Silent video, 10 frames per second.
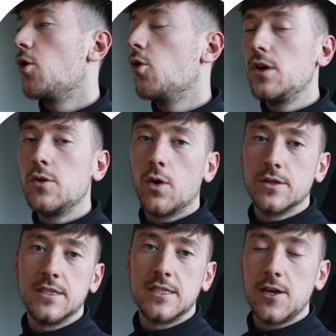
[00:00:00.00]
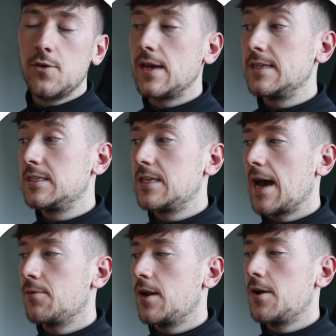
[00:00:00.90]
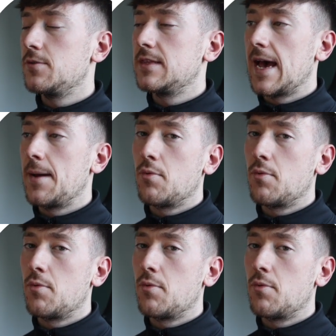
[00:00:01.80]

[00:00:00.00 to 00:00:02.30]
all you want to do is download their